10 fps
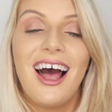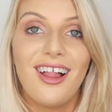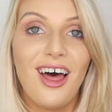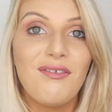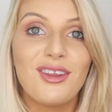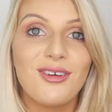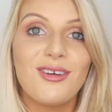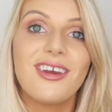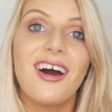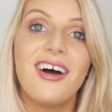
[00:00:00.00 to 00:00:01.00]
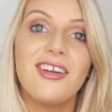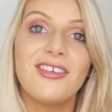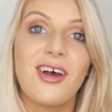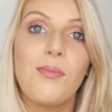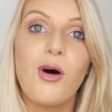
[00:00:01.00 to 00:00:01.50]
I'll have a look
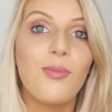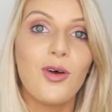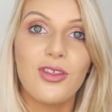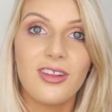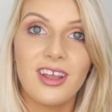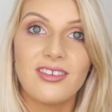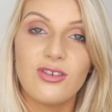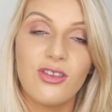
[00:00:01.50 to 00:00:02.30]
and I'll pop all the links